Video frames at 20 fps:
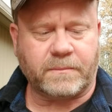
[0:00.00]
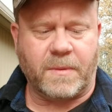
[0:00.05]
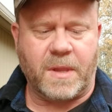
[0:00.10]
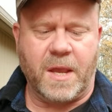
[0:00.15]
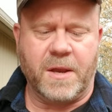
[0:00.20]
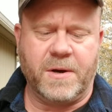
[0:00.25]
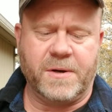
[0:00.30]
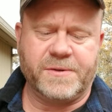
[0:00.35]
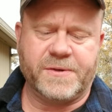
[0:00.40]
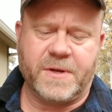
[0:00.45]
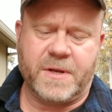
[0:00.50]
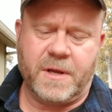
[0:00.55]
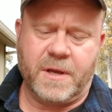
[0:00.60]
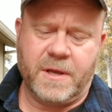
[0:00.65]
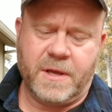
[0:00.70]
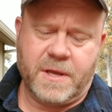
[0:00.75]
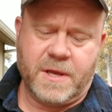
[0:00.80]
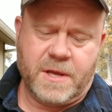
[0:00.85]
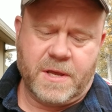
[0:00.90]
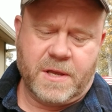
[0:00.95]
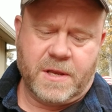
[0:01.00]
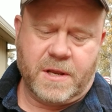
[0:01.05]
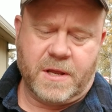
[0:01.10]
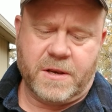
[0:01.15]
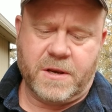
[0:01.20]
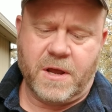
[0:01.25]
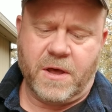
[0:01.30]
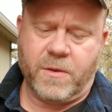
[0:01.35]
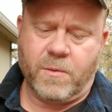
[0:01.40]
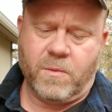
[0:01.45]
Here's
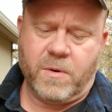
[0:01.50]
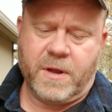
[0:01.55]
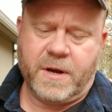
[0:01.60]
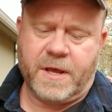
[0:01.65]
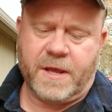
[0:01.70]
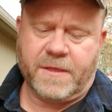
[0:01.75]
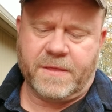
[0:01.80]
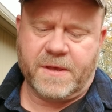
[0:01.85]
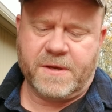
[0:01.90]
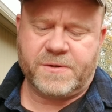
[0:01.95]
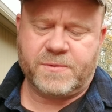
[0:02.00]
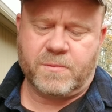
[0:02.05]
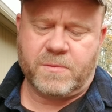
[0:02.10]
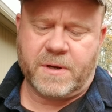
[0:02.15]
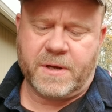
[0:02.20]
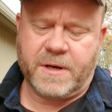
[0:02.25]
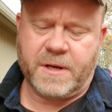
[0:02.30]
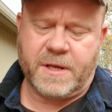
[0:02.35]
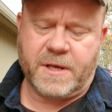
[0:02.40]
another one, and this one